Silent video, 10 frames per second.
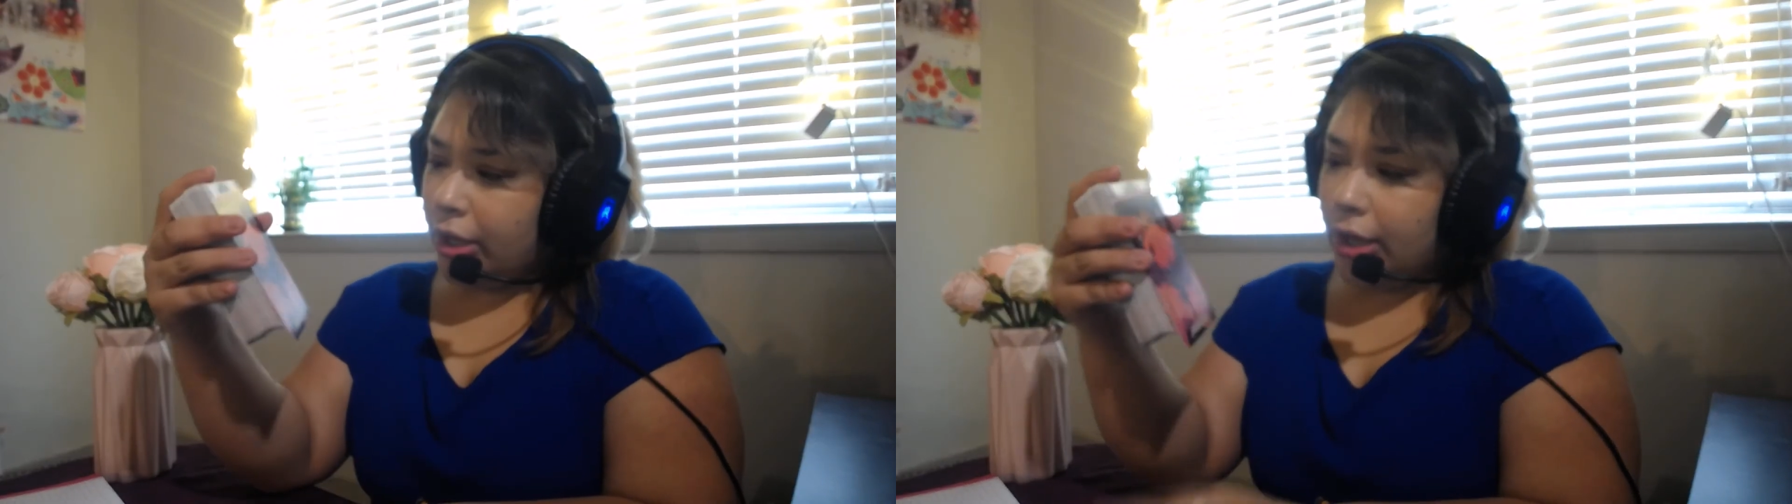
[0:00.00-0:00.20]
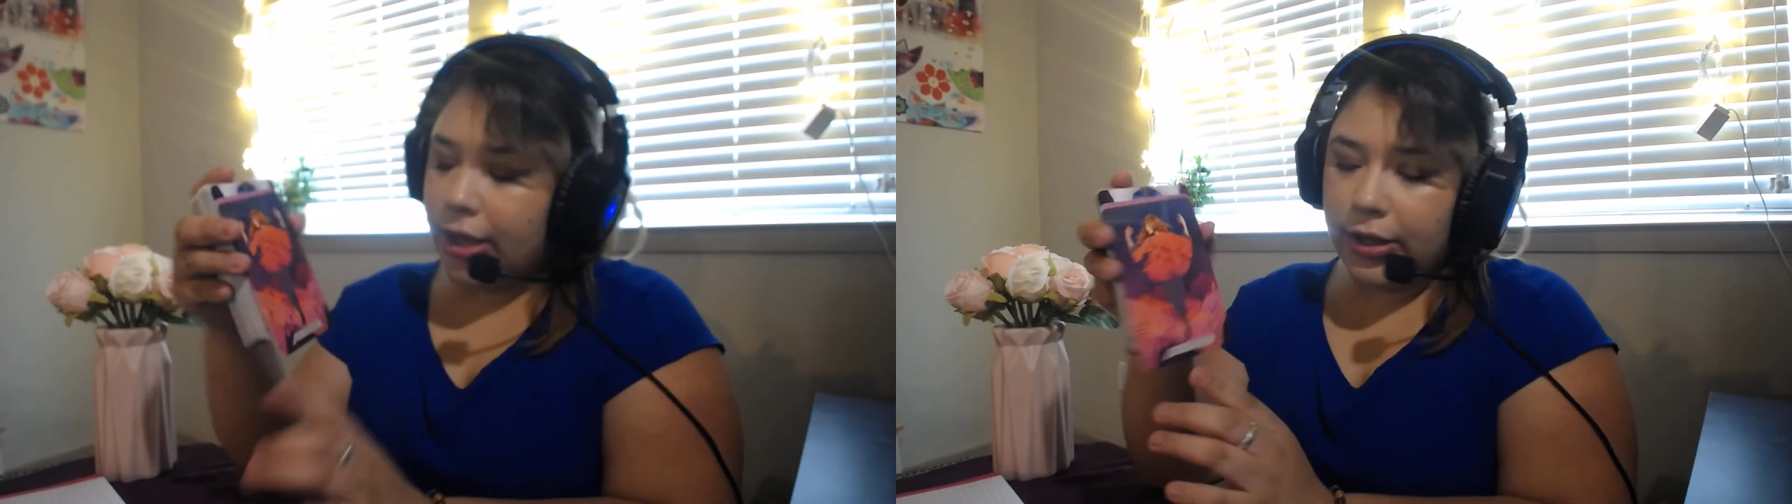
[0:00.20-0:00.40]

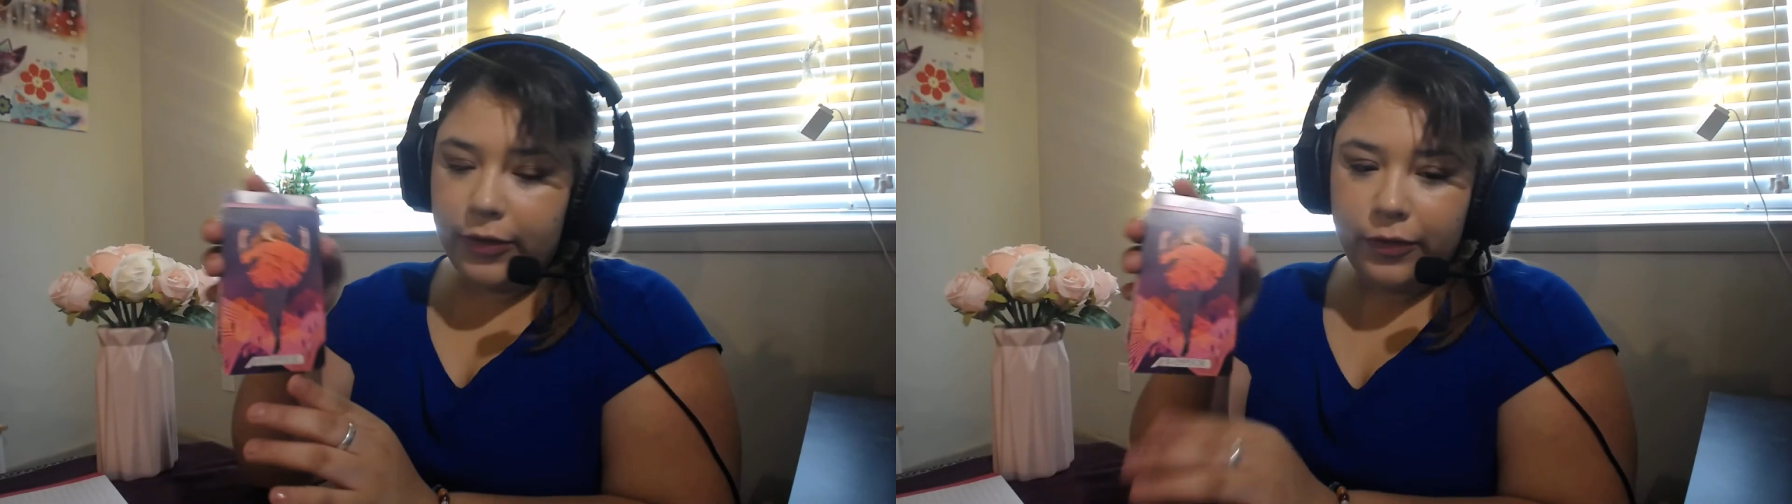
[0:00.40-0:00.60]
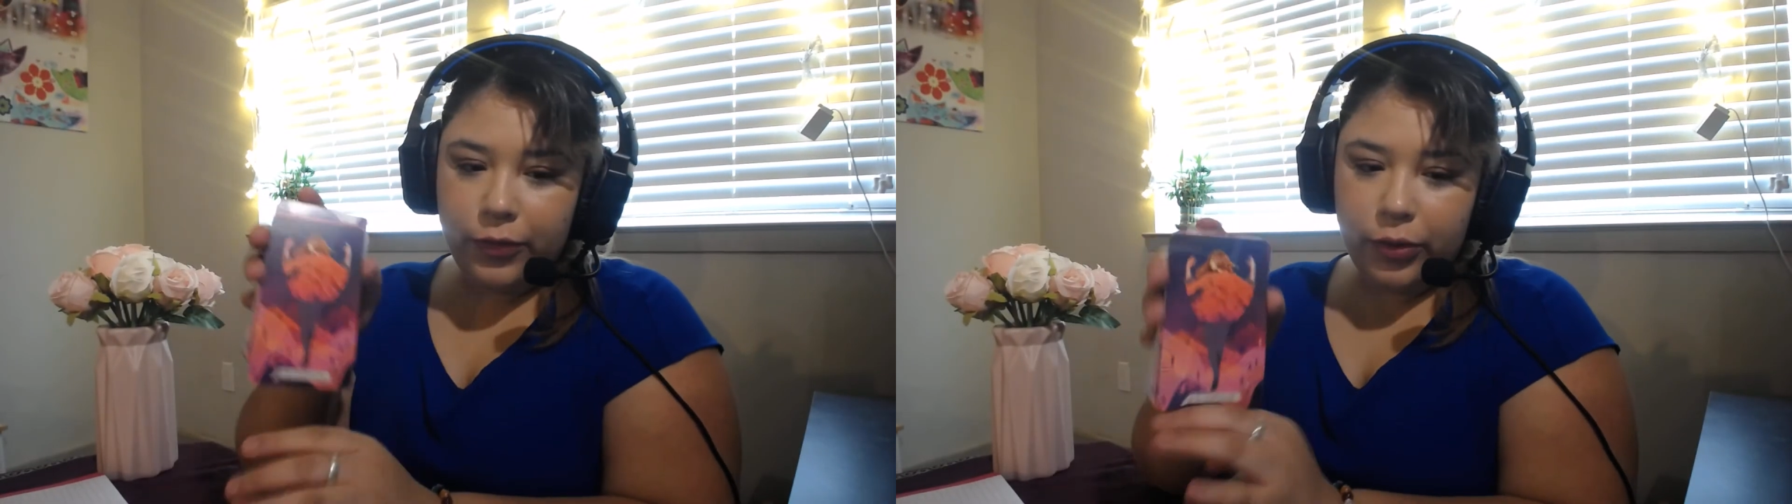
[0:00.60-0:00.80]
And
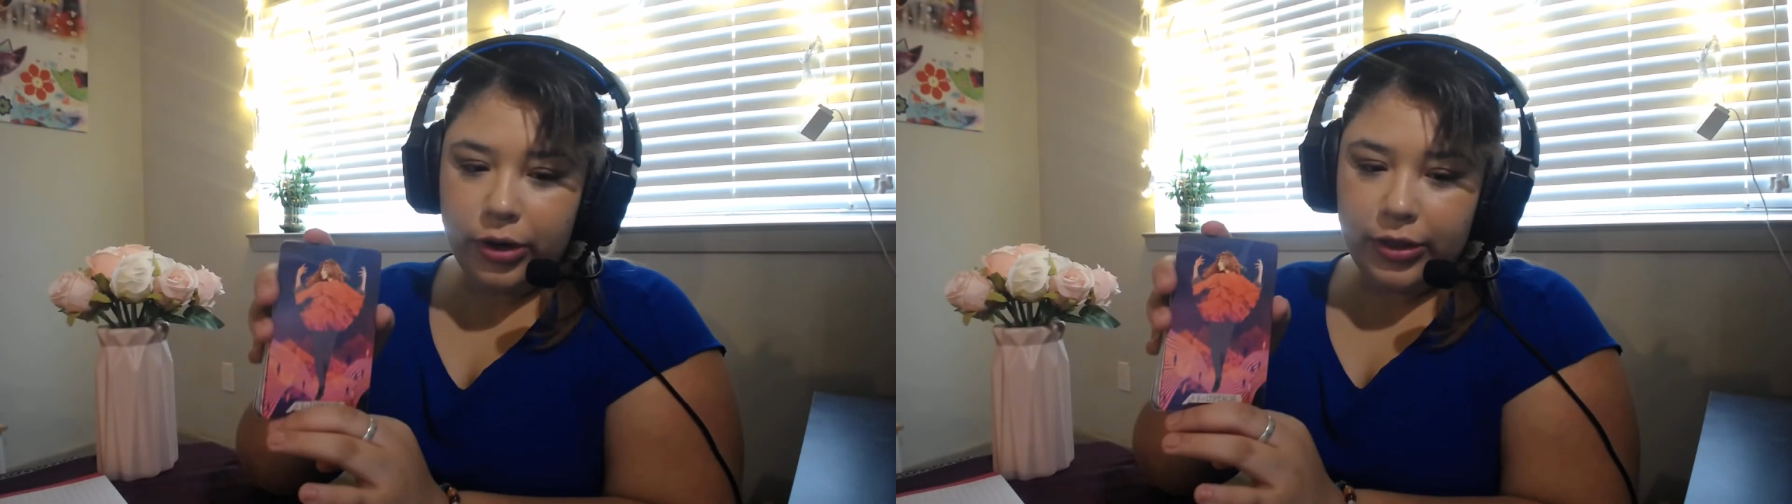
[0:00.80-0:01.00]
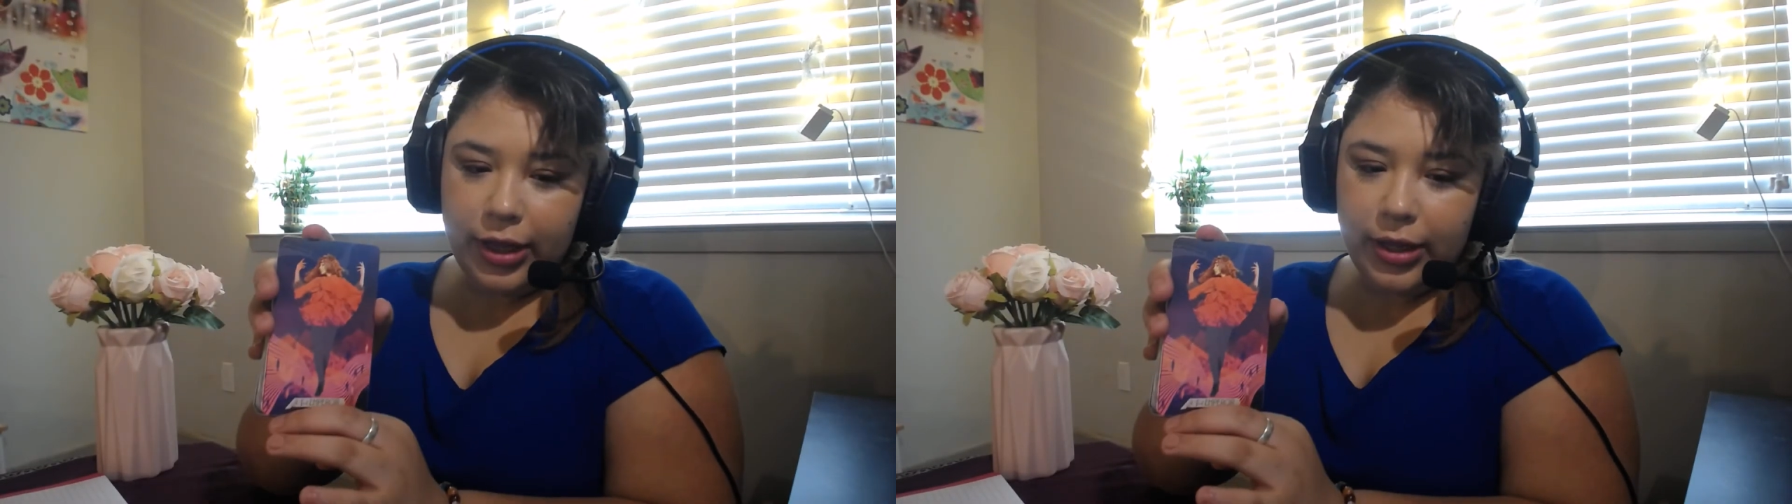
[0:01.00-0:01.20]
then
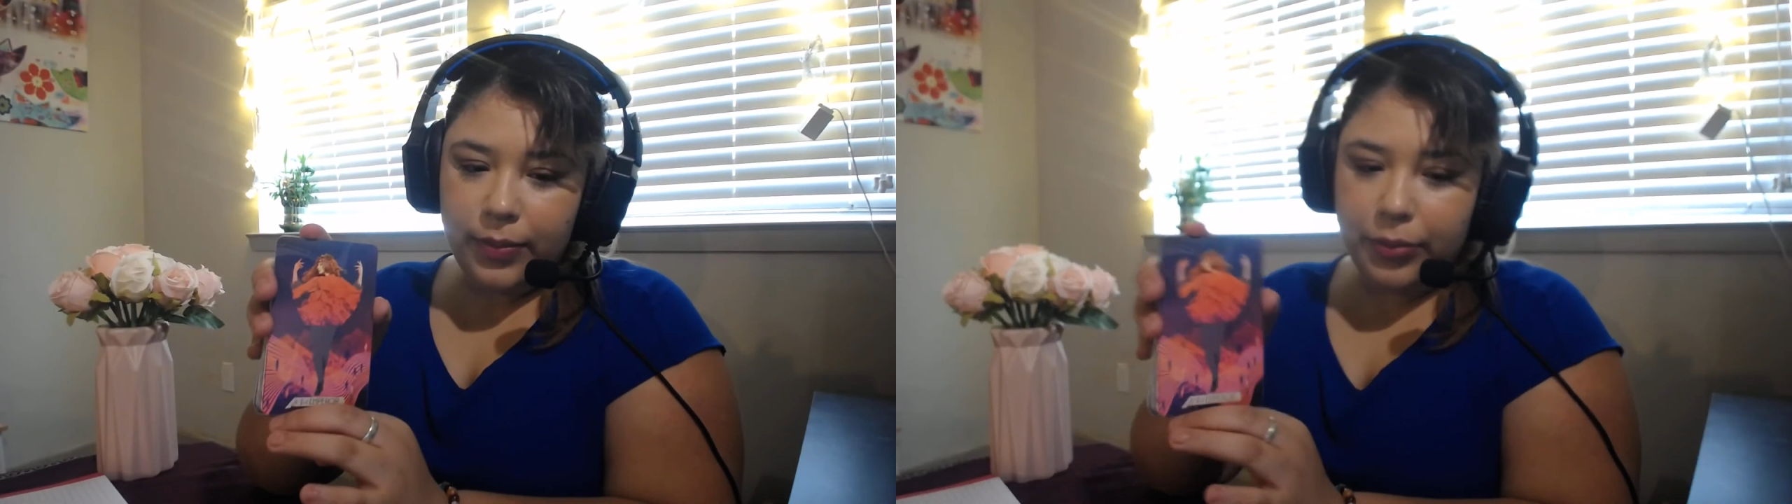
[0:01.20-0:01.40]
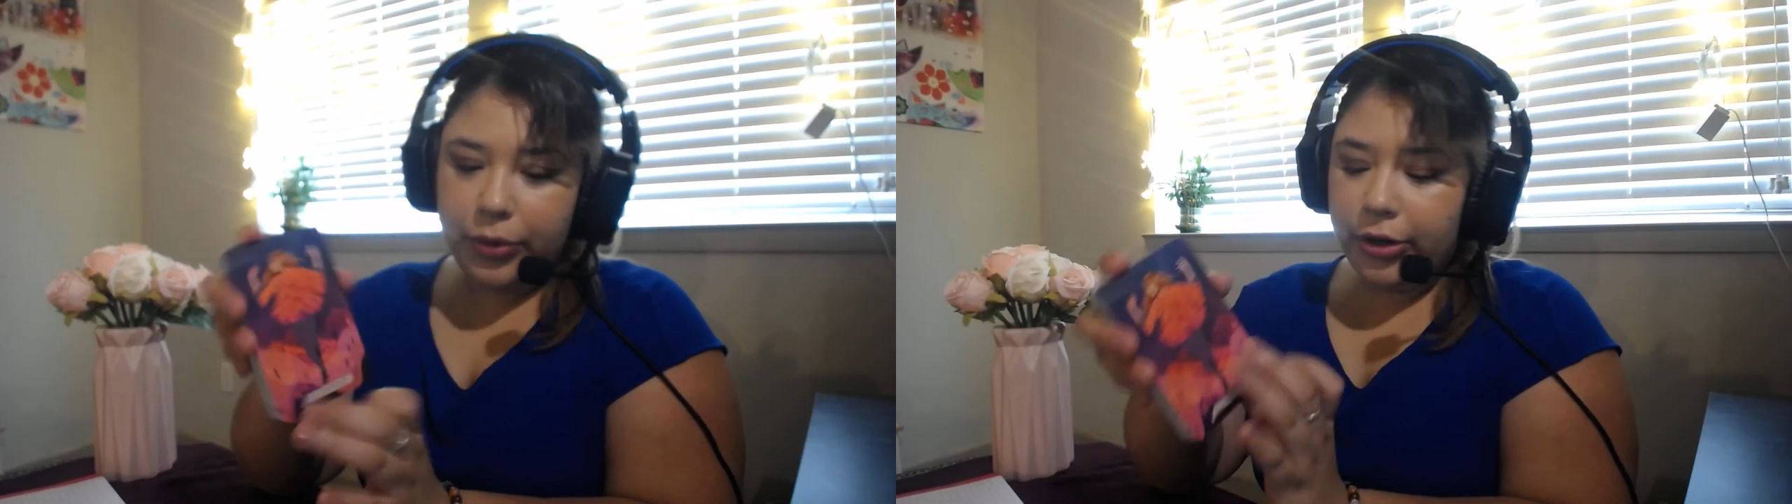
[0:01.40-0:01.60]
4 the
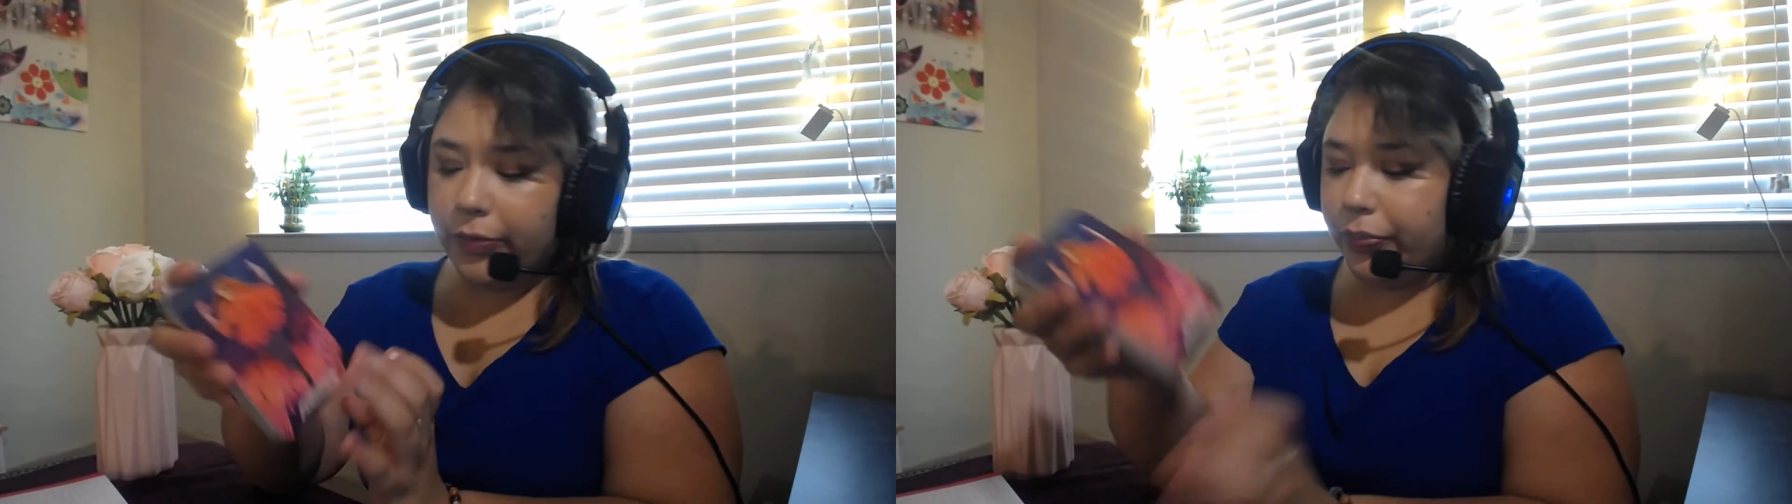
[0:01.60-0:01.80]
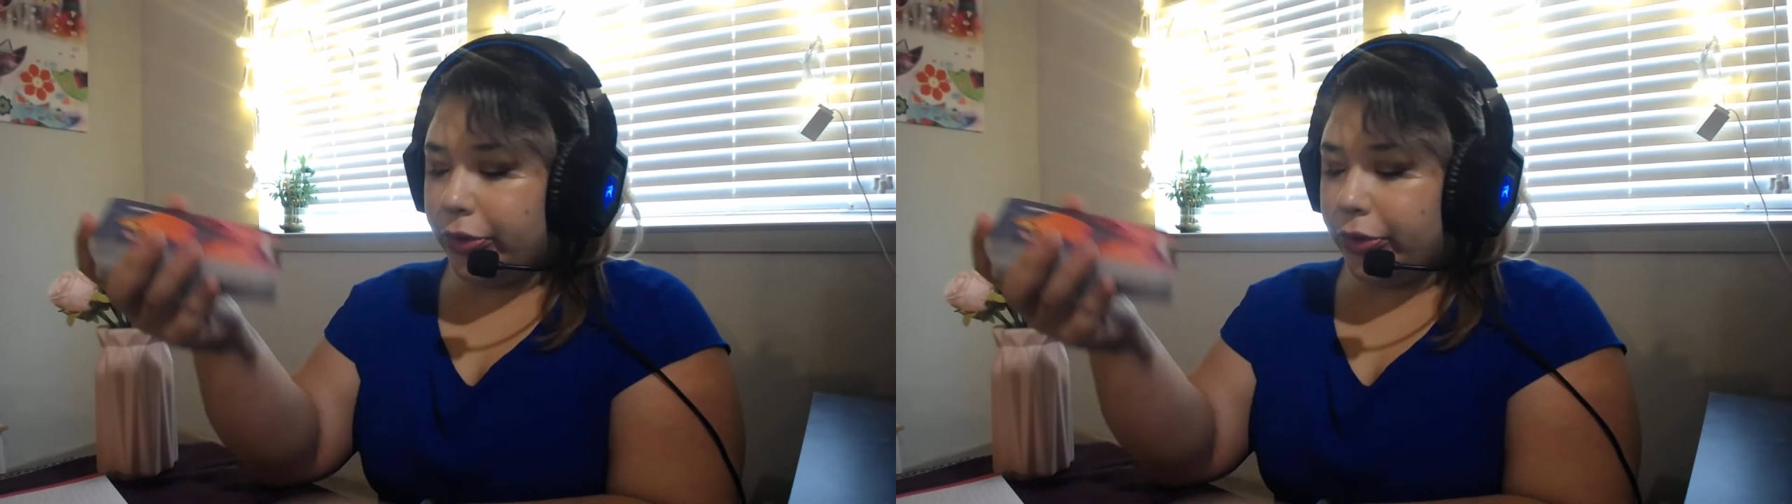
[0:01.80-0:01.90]
Emperor.